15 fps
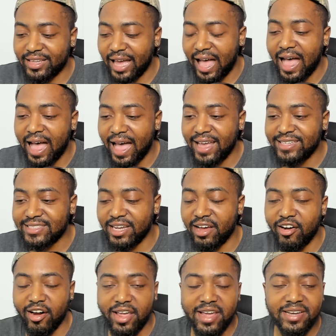guys
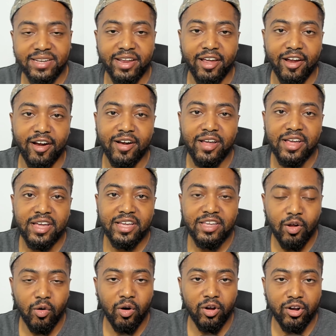that are in their
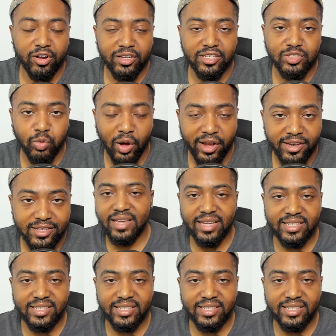you know early 20s